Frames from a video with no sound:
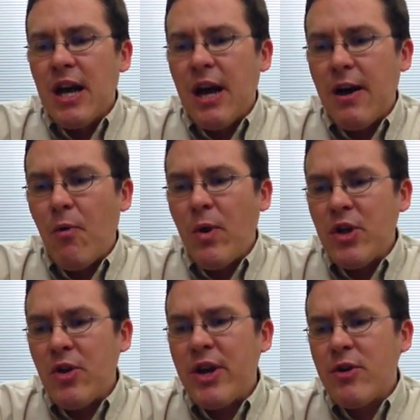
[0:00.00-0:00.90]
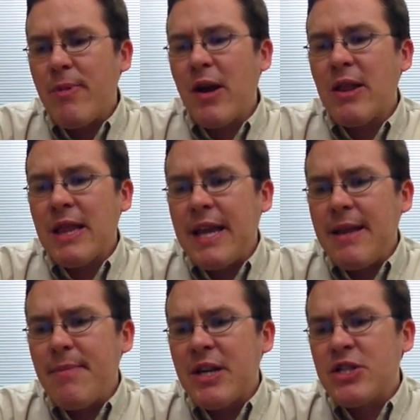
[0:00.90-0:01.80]
When you hear about
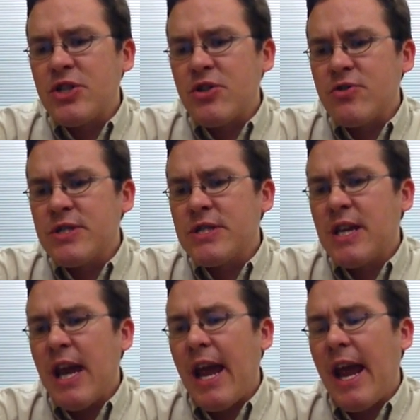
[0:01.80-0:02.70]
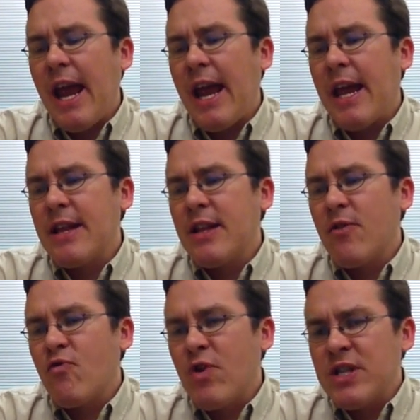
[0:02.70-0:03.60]
lean mixtures
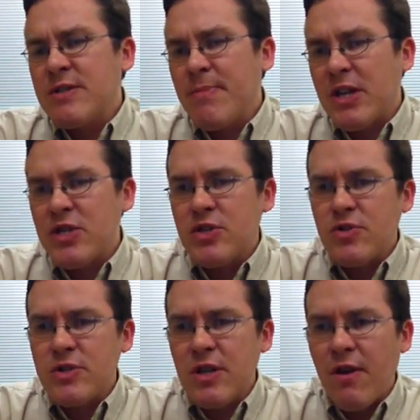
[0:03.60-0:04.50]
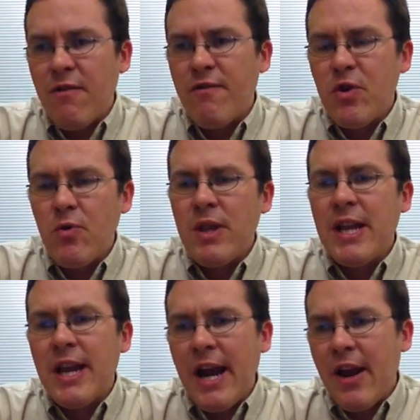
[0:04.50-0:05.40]
and rich mixtures of fuel
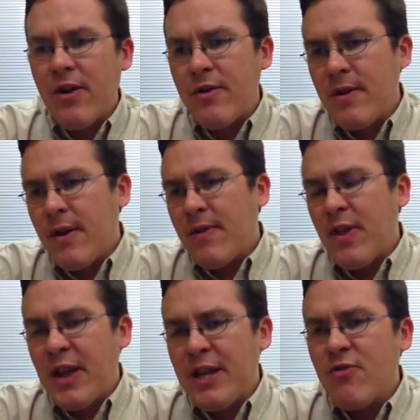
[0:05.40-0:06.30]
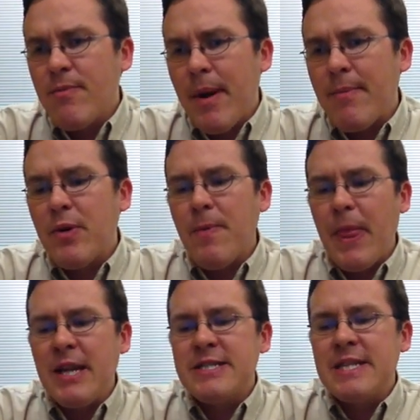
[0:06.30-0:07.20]
and air, the thing to remember
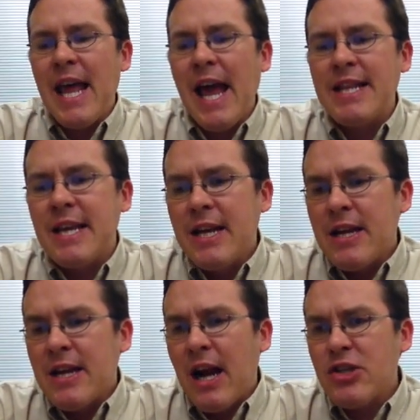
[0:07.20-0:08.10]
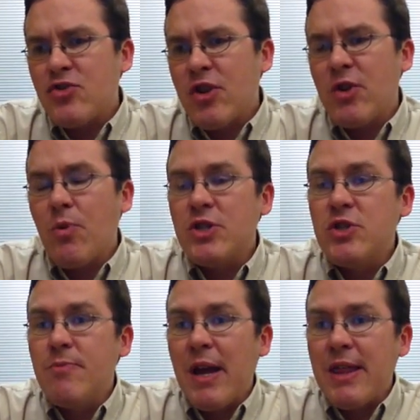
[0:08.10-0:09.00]
is that, contrary to
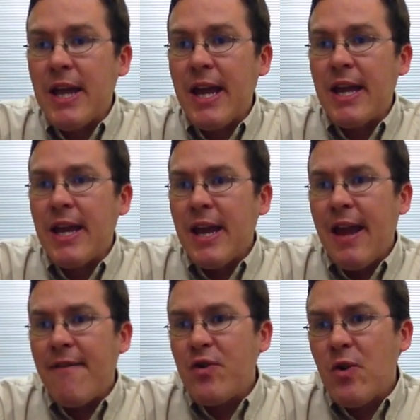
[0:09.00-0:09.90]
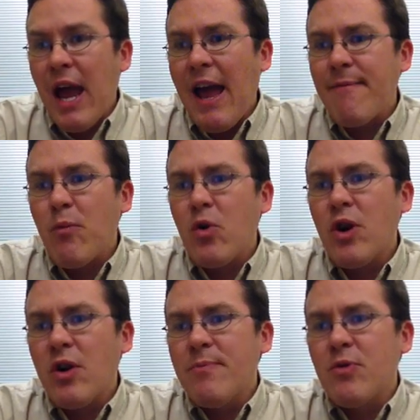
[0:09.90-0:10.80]
what you may think, if you have
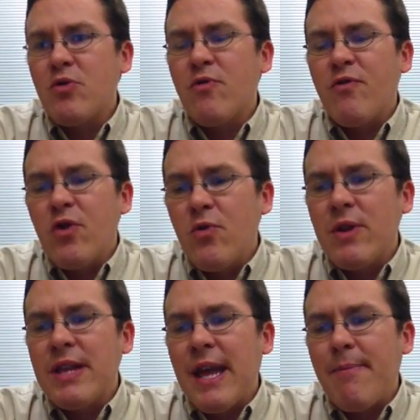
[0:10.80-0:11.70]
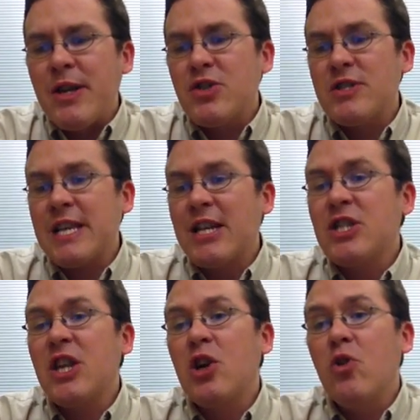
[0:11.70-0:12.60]
more unburned fuel in that mixture, it's
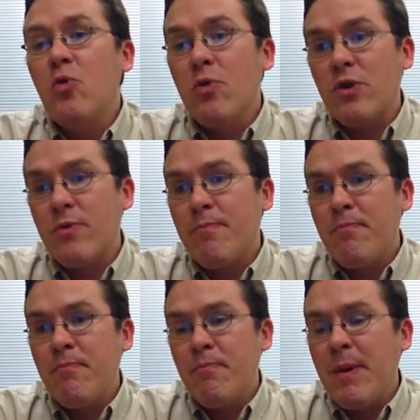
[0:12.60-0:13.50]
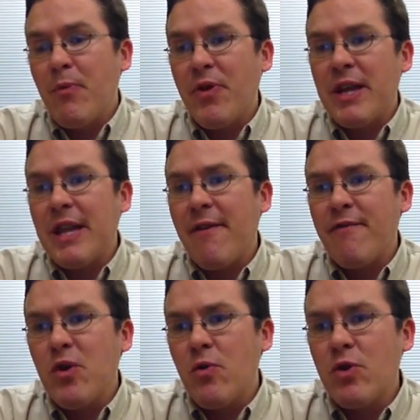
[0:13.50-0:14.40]
actually cooler. People think
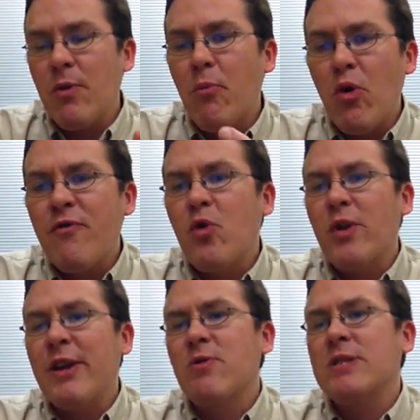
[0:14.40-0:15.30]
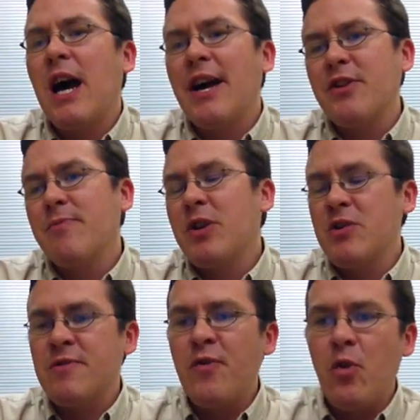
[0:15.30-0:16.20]
that fuel, you know, more fuel equals hotter
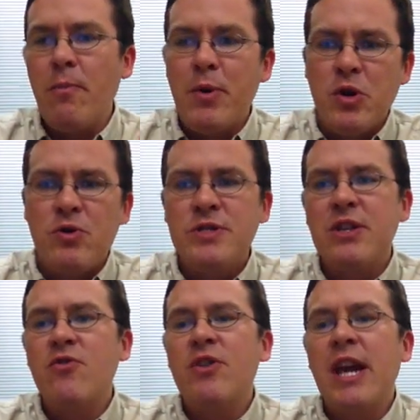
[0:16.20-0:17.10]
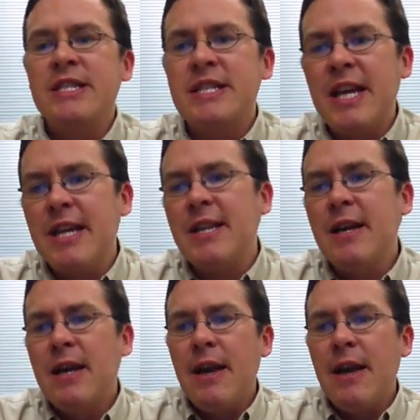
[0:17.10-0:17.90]
because fuel burns and creates heat.